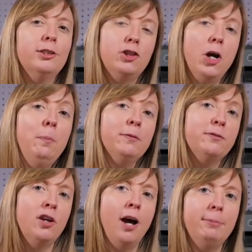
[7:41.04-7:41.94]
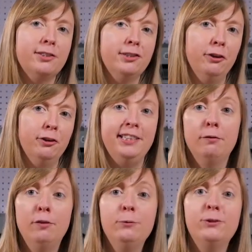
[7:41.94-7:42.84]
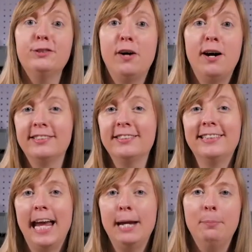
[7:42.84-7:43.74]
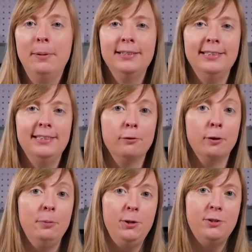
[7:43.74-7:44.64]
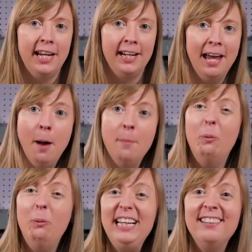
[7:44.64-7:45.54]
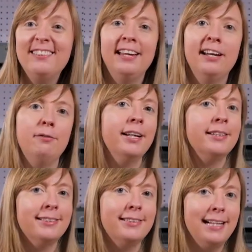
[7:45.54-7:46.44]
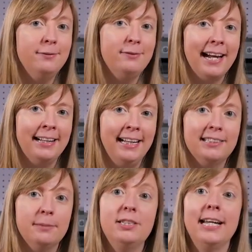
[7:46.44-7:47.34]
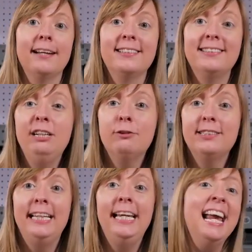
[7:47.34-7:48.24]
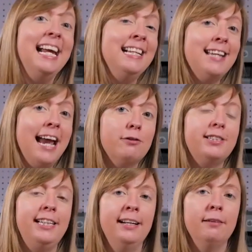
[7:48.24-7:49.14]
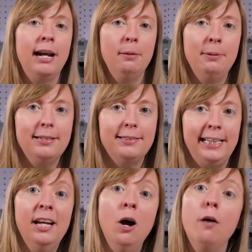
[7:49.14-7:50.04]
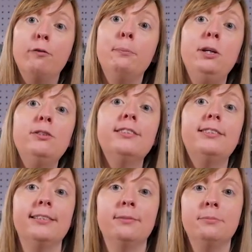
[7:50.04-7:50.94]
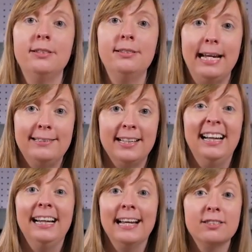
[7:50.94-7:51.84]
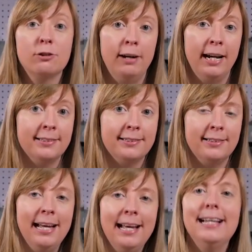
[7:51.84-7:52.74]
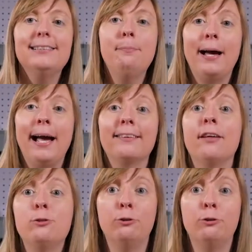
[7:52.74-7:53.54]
scope of cybersecurity evolves as fast as the capabilities of computing, but we can think of it as a set of techniques to protect the secrecy, integrity and availability of computer systems and data against threats. Let's unpack those